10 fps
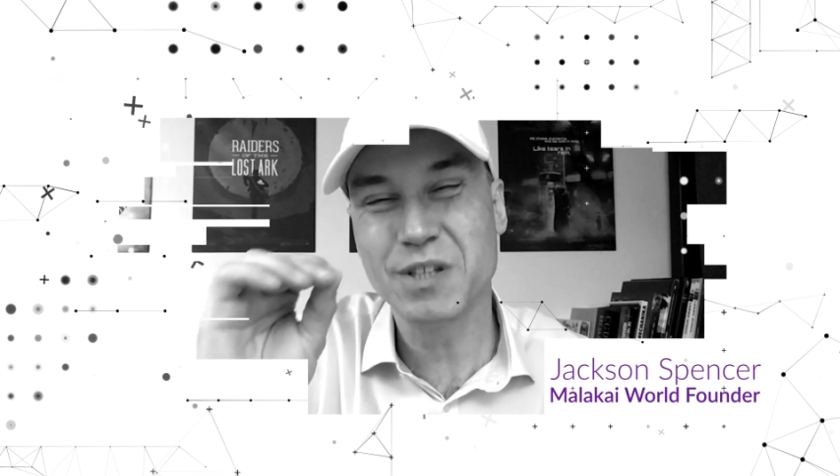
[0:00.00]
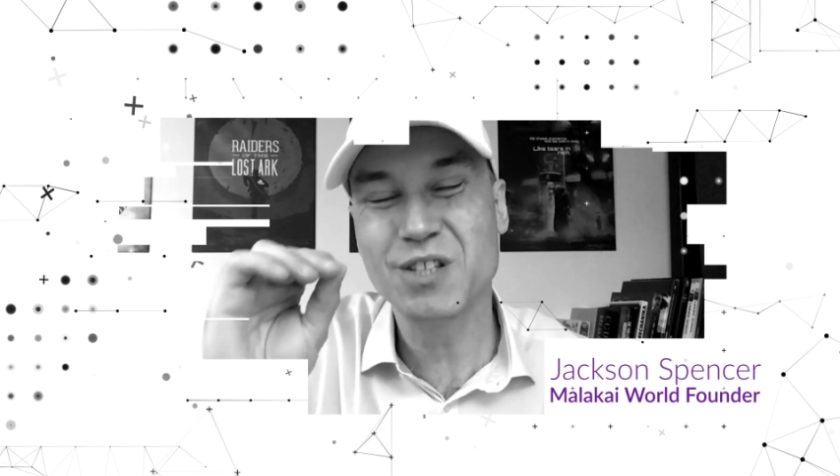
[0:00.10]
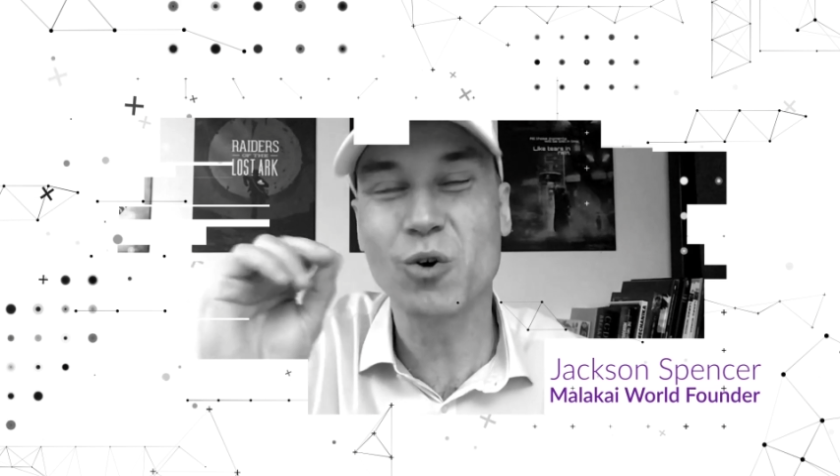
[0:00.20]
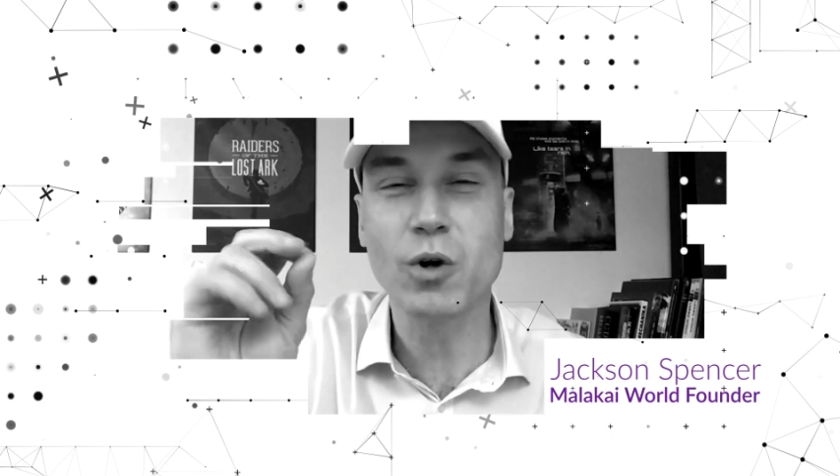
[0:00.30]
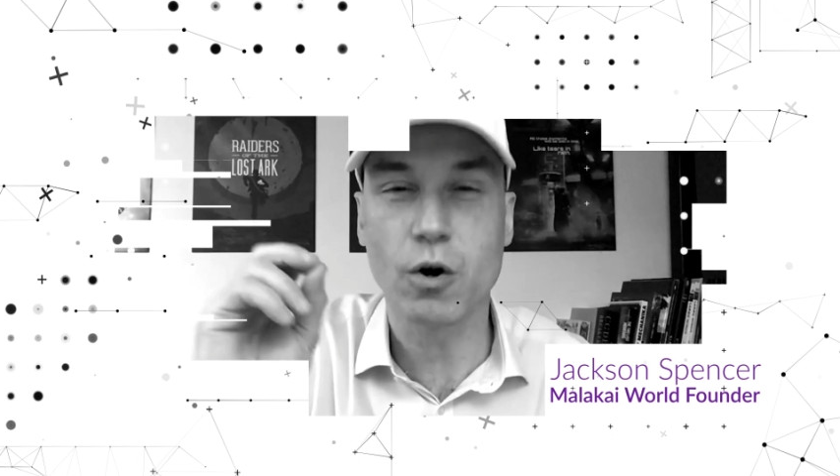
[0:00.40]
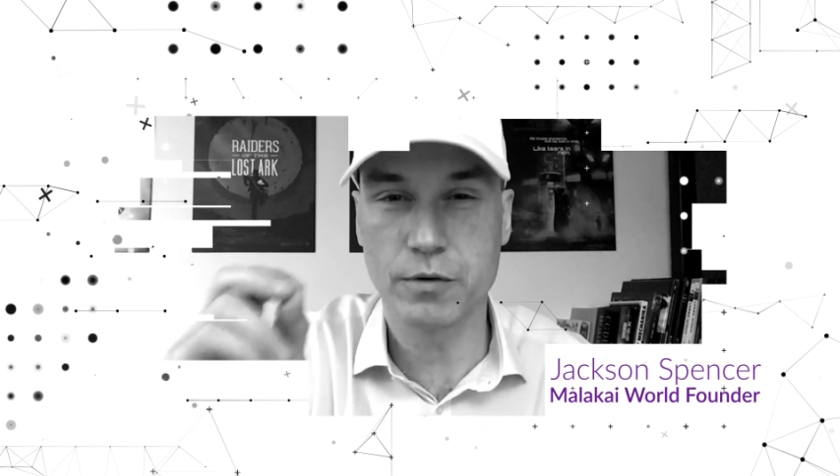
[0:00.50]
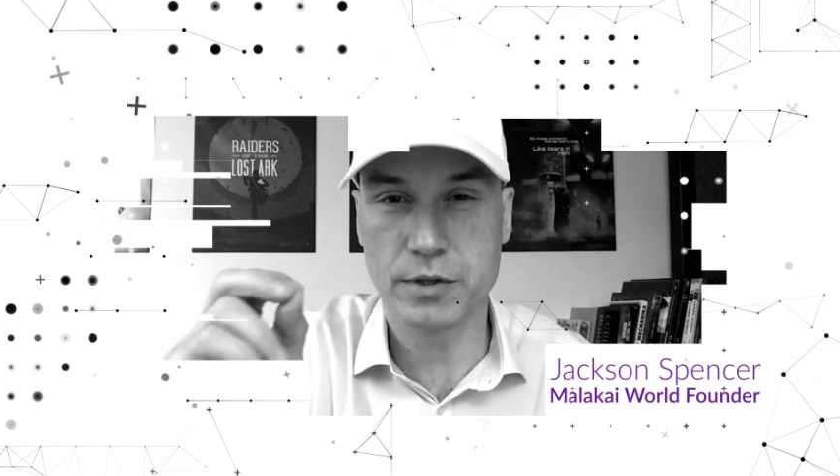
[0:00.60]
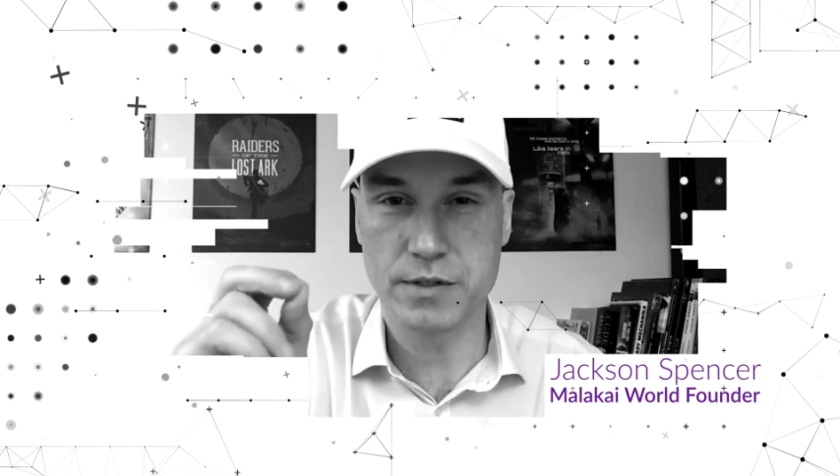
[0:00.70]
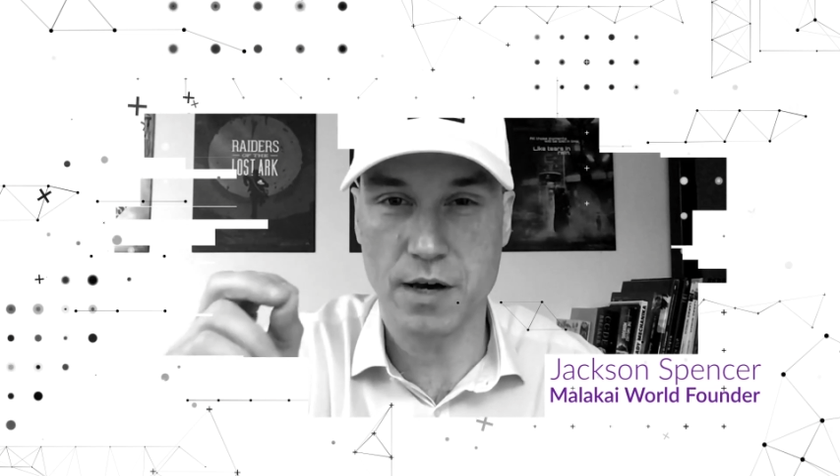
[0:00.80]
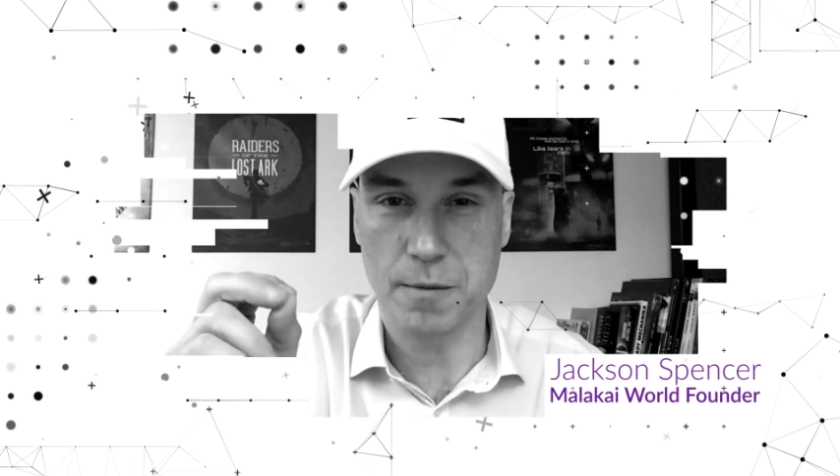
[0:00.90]
but don't go over
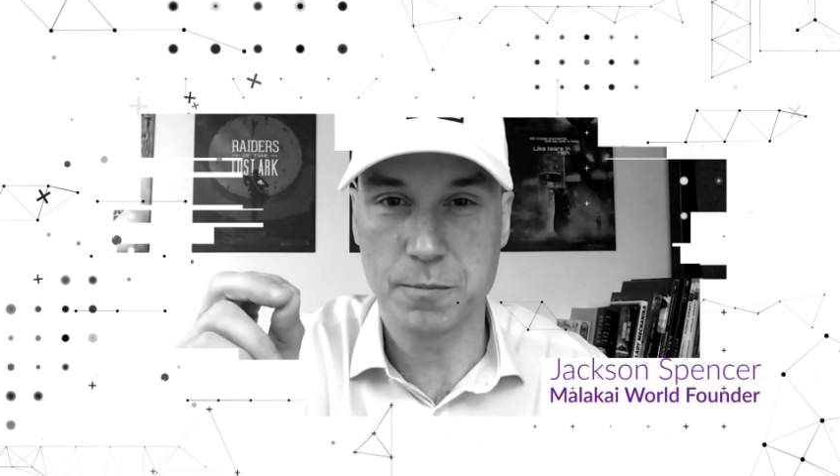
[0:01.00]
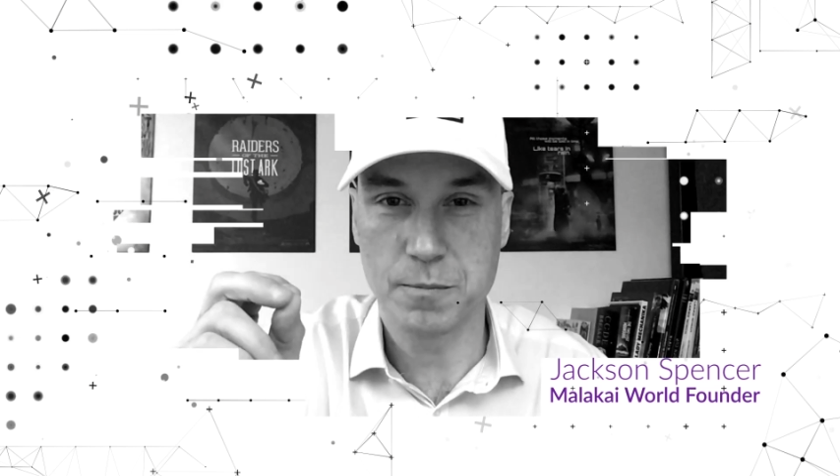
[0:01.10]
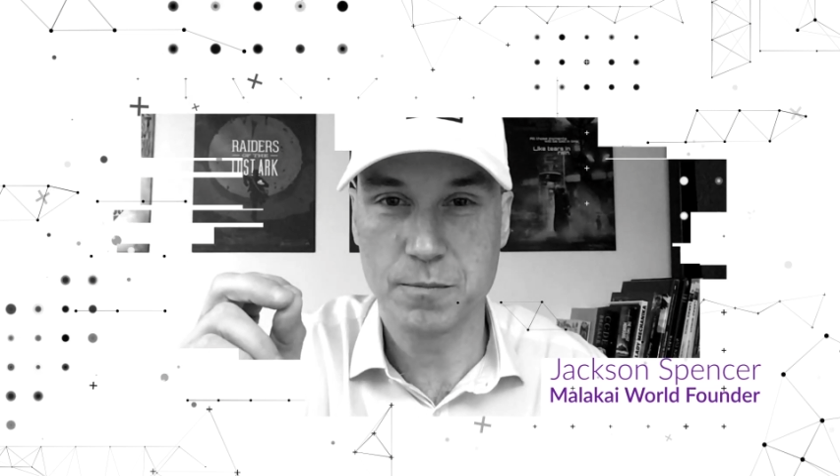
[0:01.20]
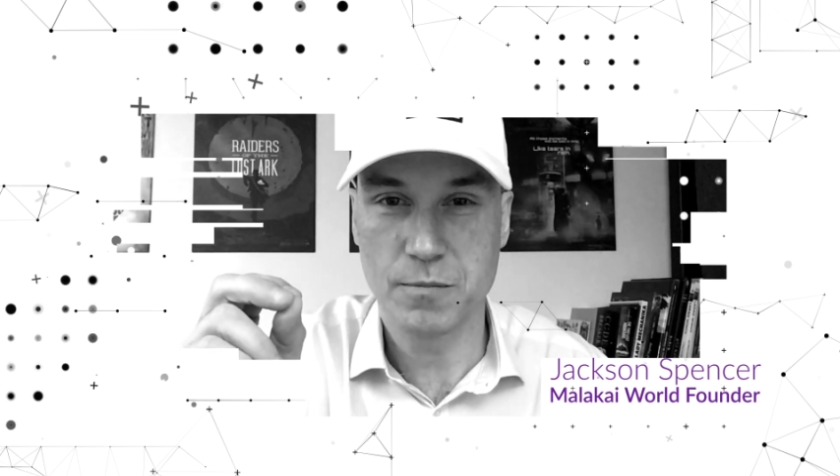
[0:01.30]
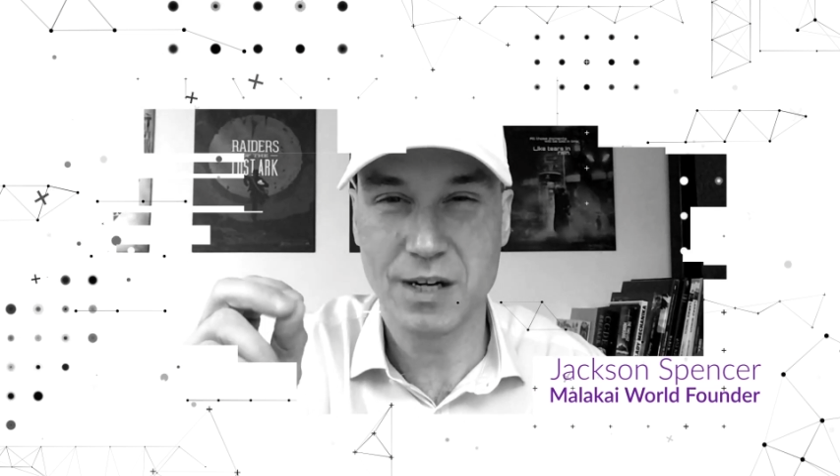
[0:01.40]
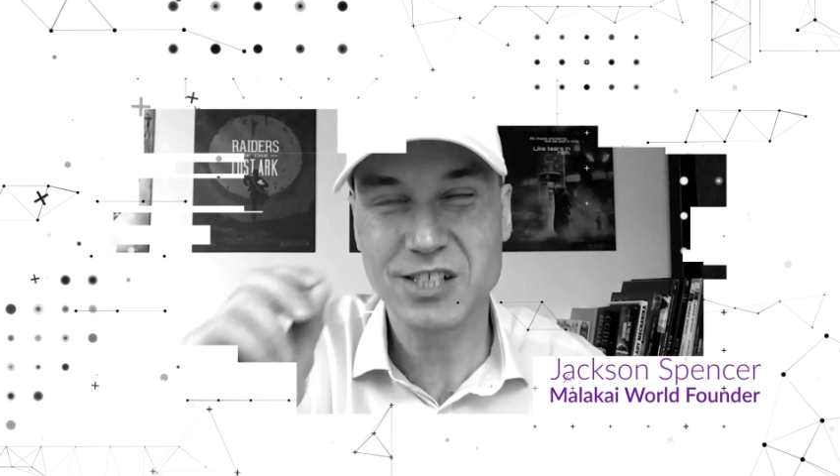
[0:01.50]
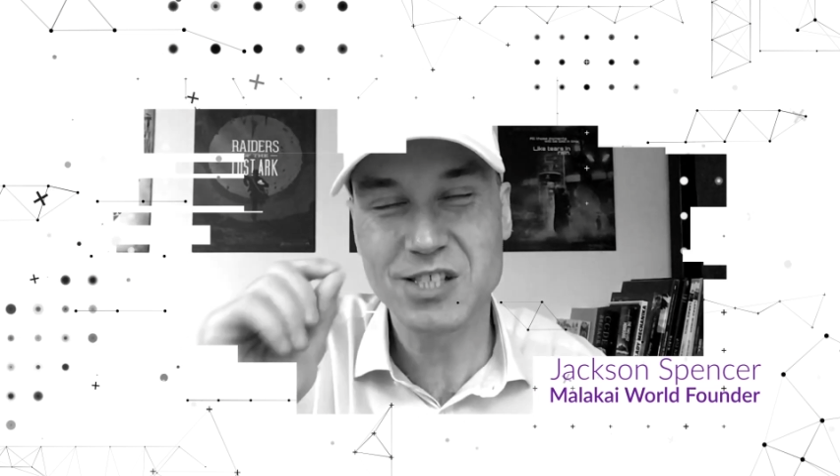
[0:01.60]
the top, right?